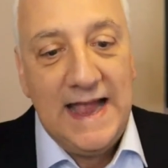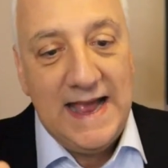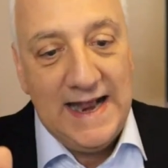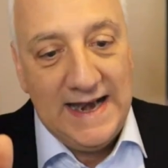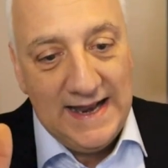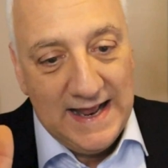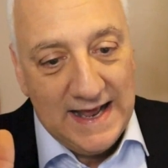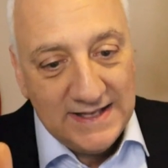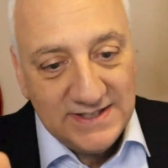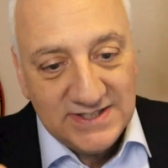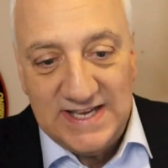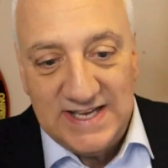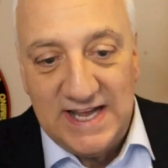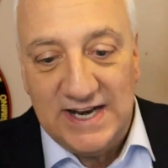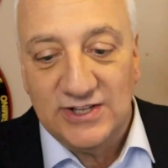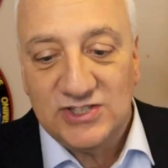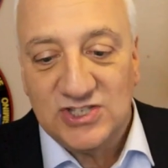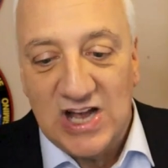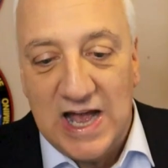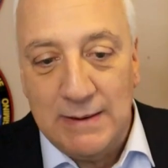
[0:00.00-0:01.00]
and
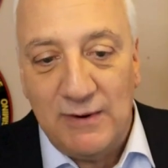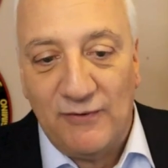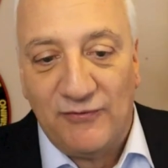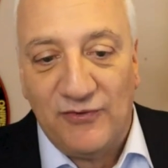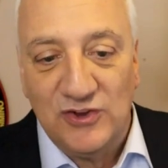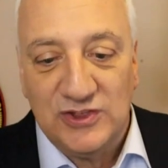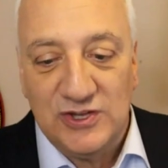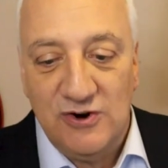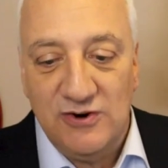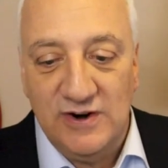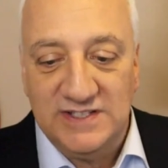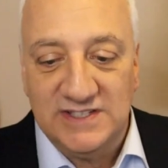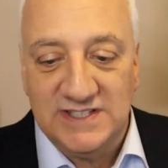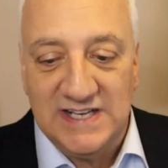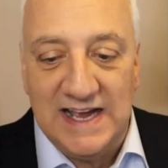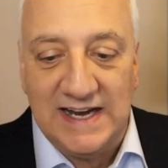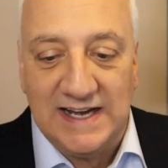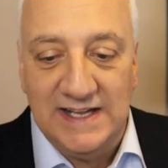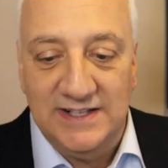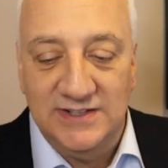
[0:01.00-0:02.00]
set a timer for 30
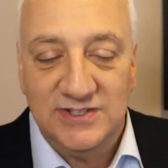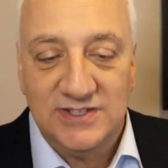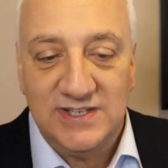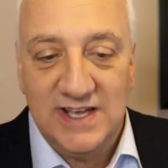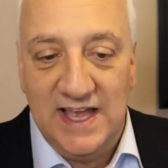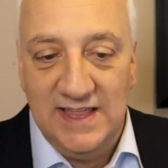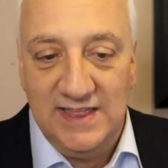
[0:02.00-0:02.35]
seconds.